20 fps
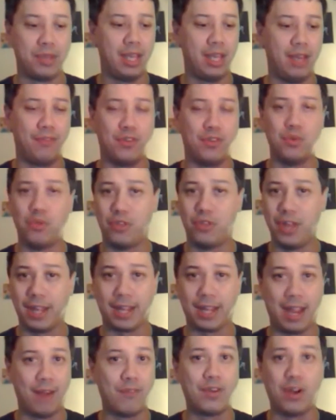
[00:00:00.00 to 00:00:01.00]
If you
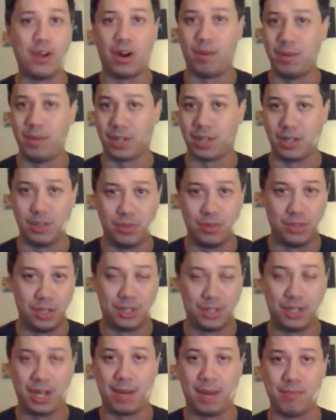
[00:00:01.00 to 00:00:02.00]
think every army's going to use the
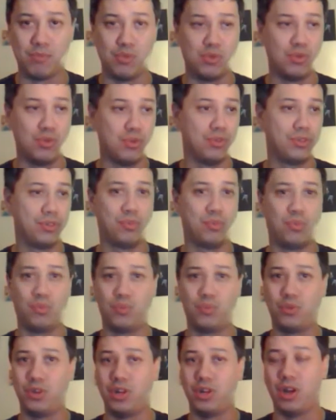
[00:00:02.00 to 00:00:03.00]
same rules,
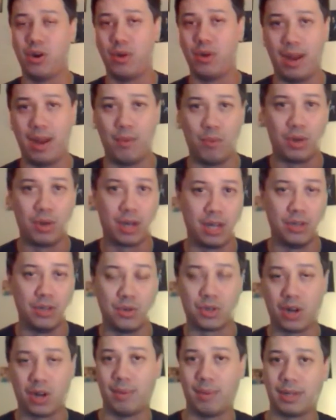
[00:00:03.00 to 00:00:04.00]
and we're going to
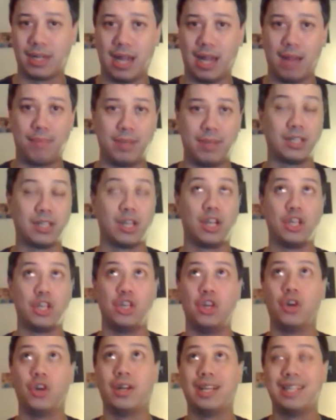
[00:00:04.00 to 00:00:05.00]
do carbon copies,
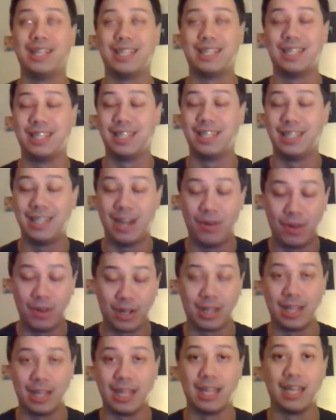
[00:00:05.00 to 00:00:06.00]
you're
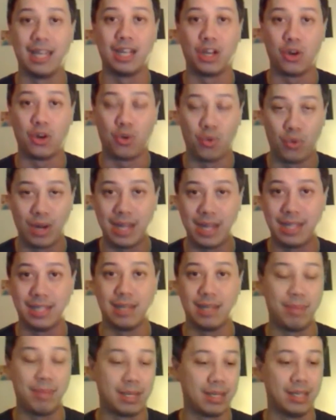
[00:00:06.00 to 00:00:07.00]
hysterically
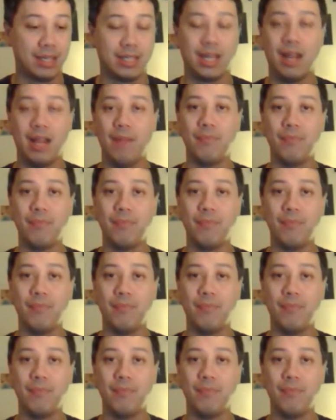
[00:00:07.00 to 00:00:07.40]
crazy, because